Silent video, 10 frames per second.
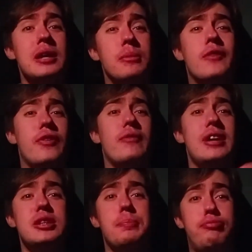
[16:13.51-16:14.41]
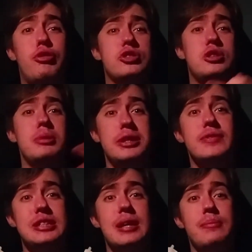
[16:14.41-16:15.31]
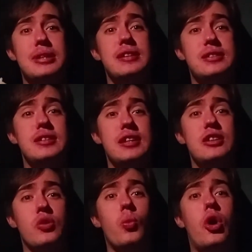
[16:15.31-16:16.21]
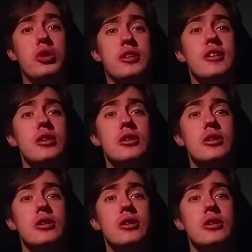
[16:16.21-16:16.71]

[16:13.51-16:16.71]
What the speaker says: McFlurry has approximately the same density to water.